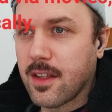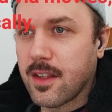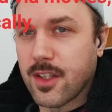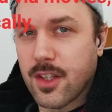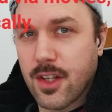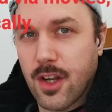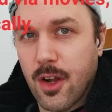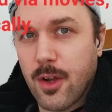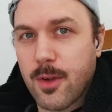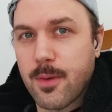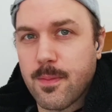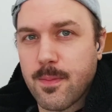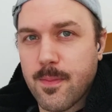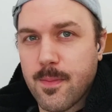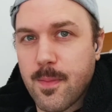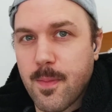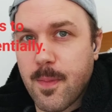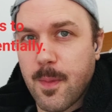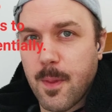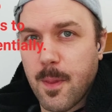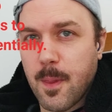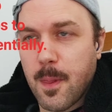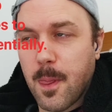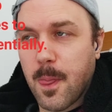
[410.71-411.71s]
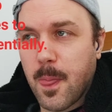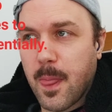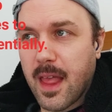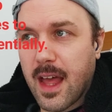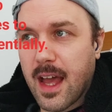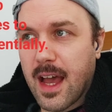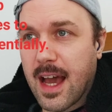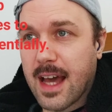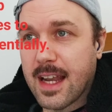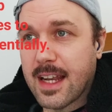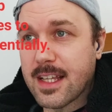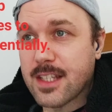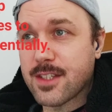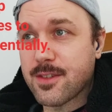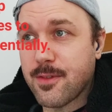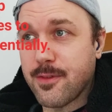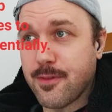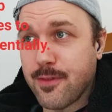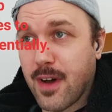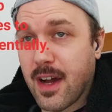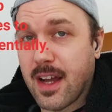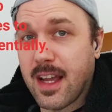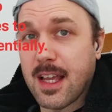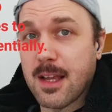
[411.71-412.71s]
and it's
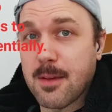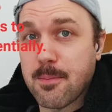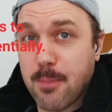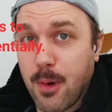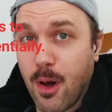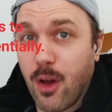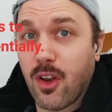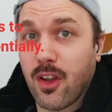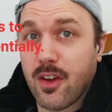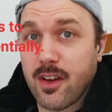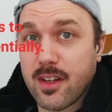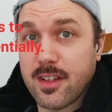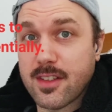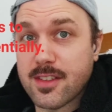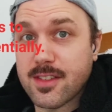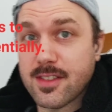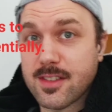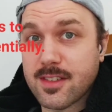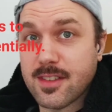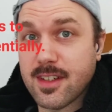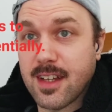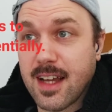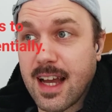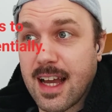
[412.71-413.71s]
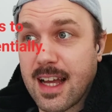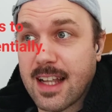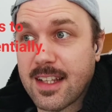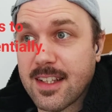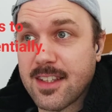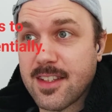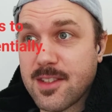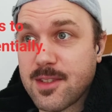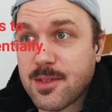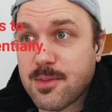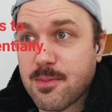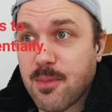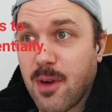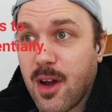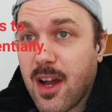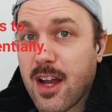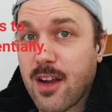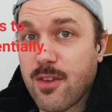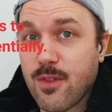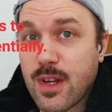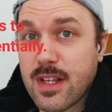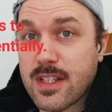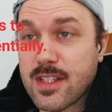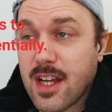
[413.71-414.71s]
fucking bollocks. And my
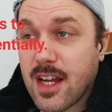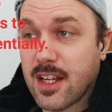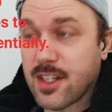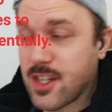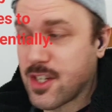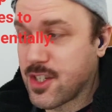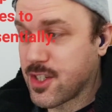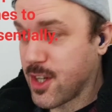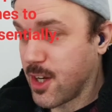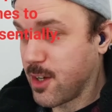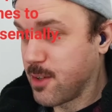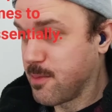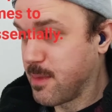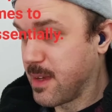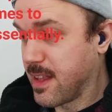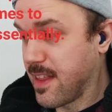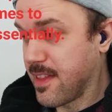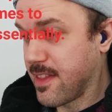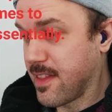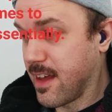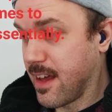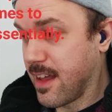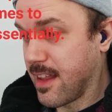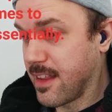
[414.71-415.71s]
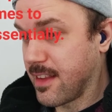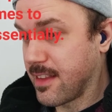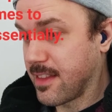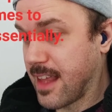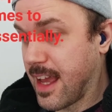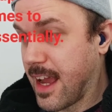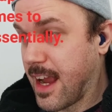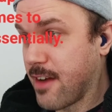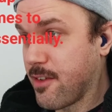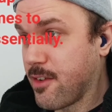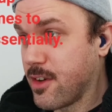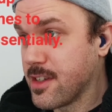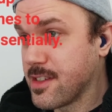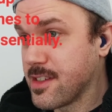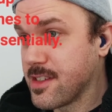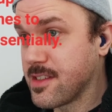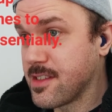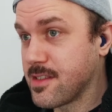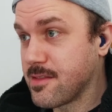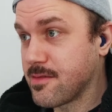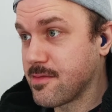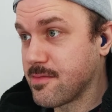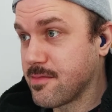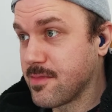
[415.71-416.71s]
own research has shown me that there
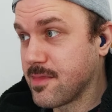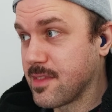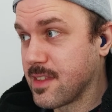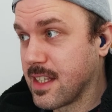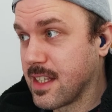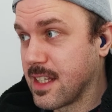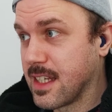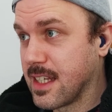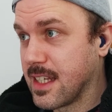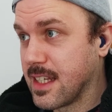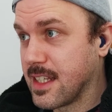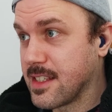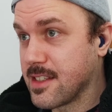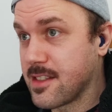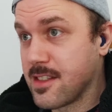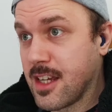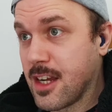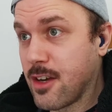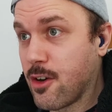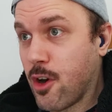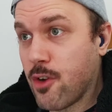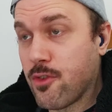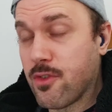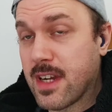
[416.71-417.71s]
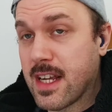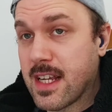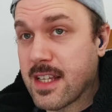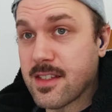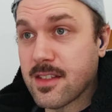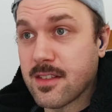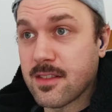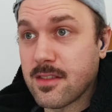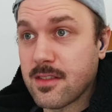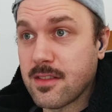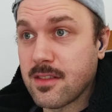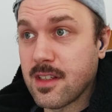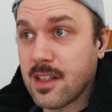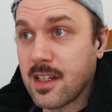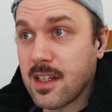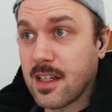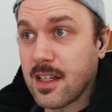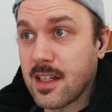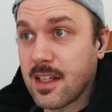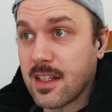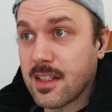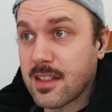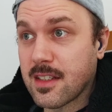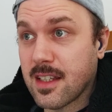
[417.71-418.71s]
is zero reason
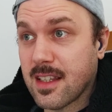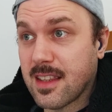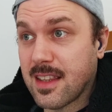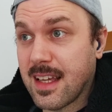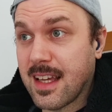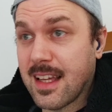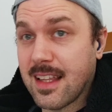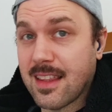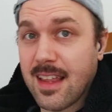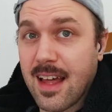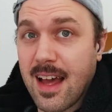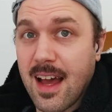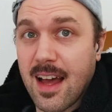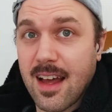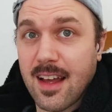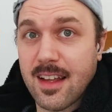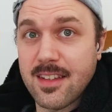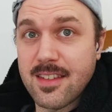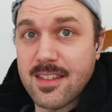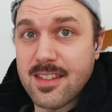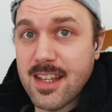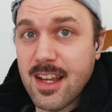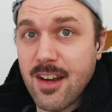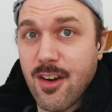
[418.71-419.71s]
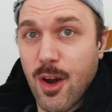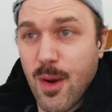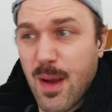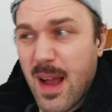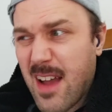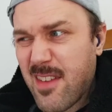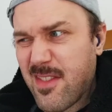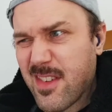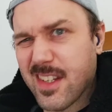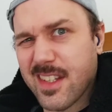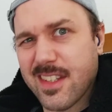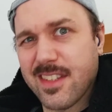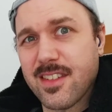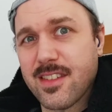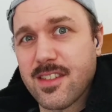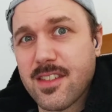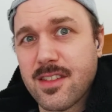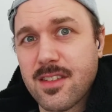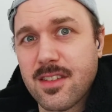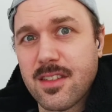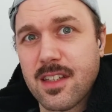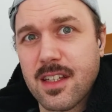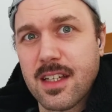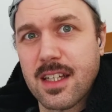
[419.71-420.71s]
to think that, and zero
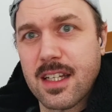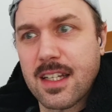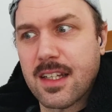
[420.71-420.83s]
evidence.